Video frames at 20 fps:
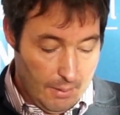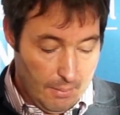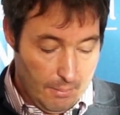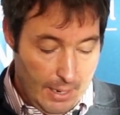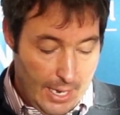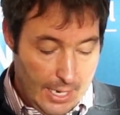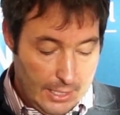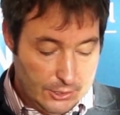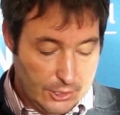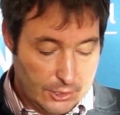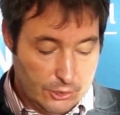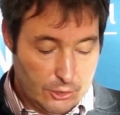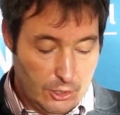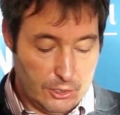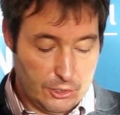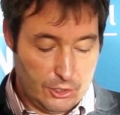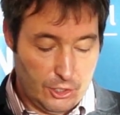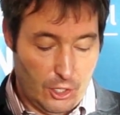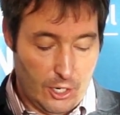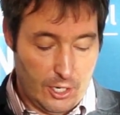Marx's
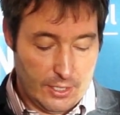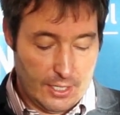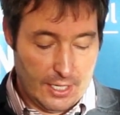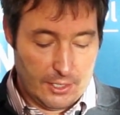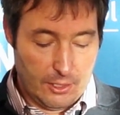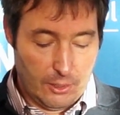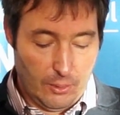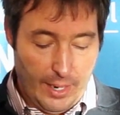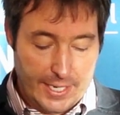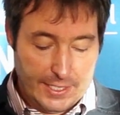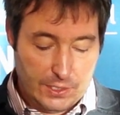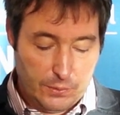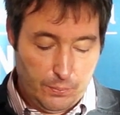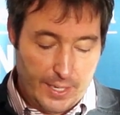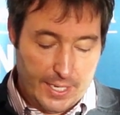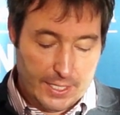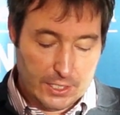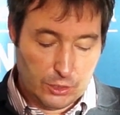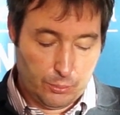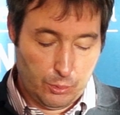concern that a
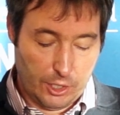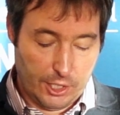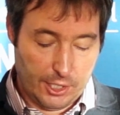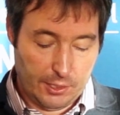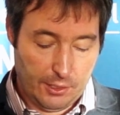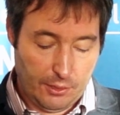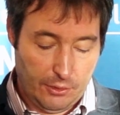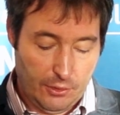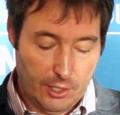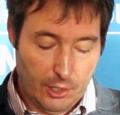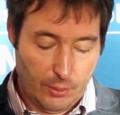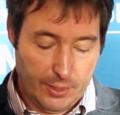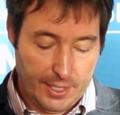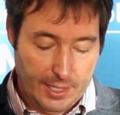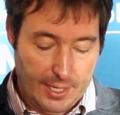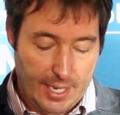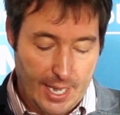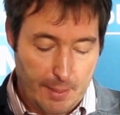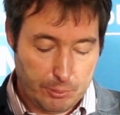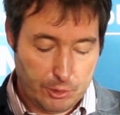rights-based political
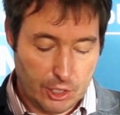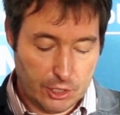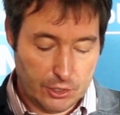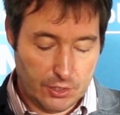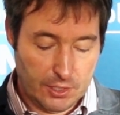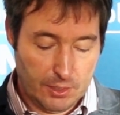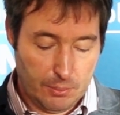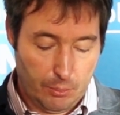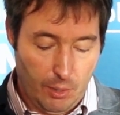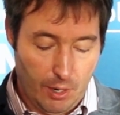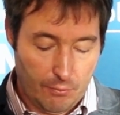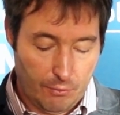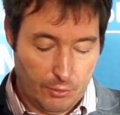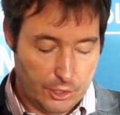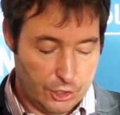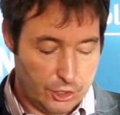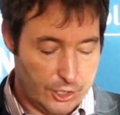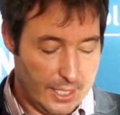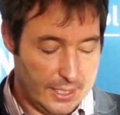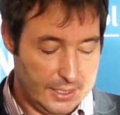theory captures an
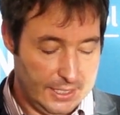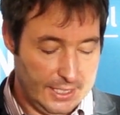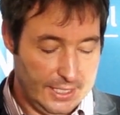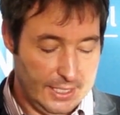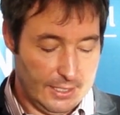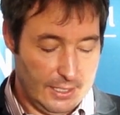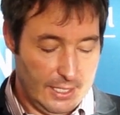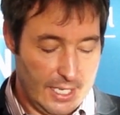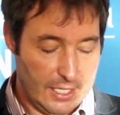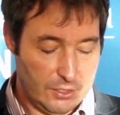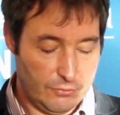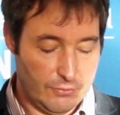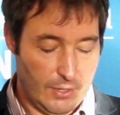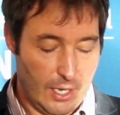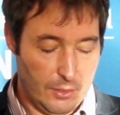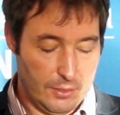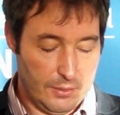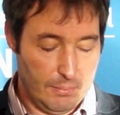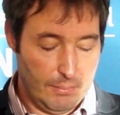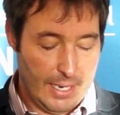impoverished ideal has
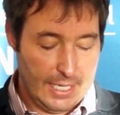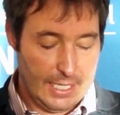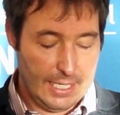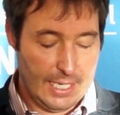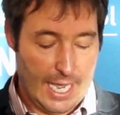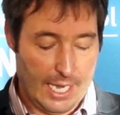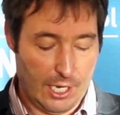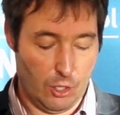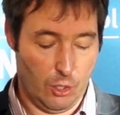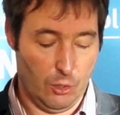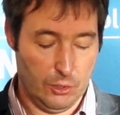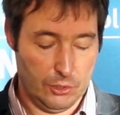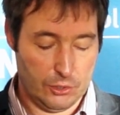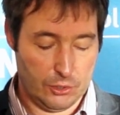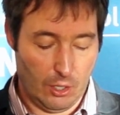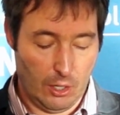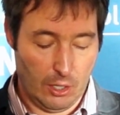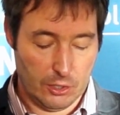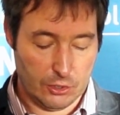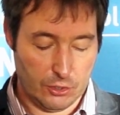found many
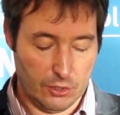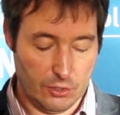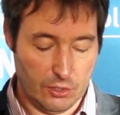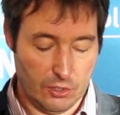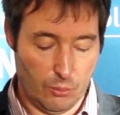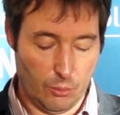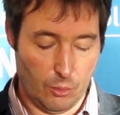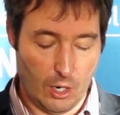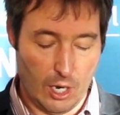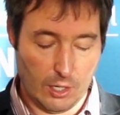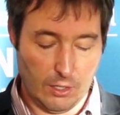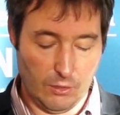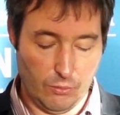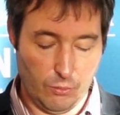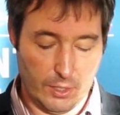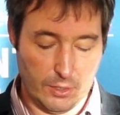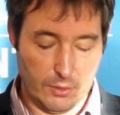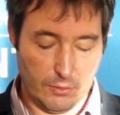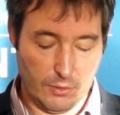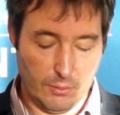echoes also in the work of
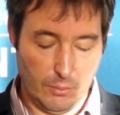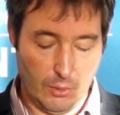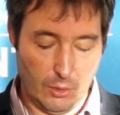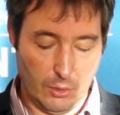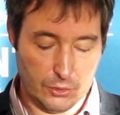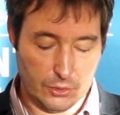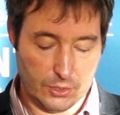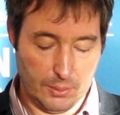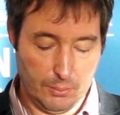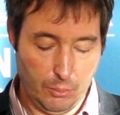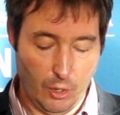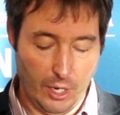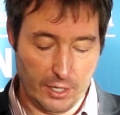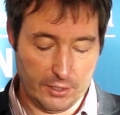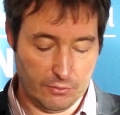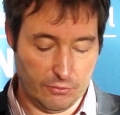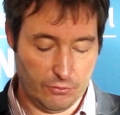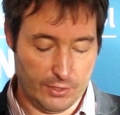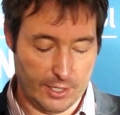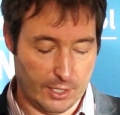one of the most
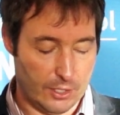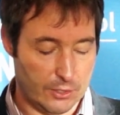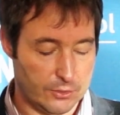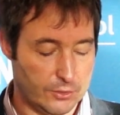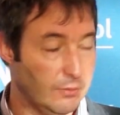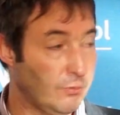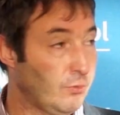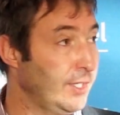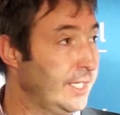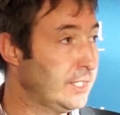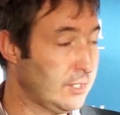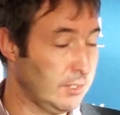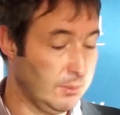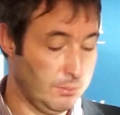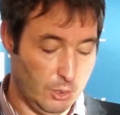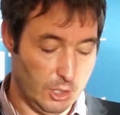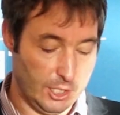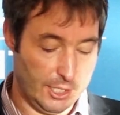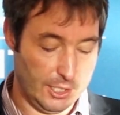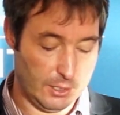important figures of
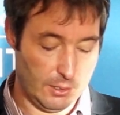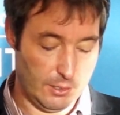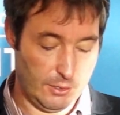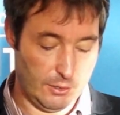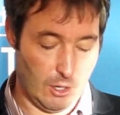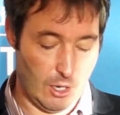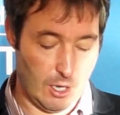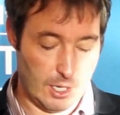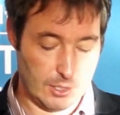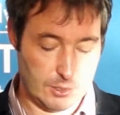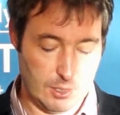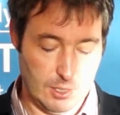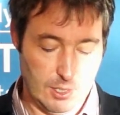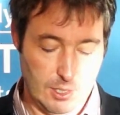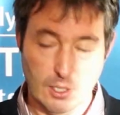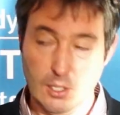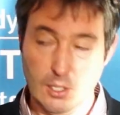recent political thought,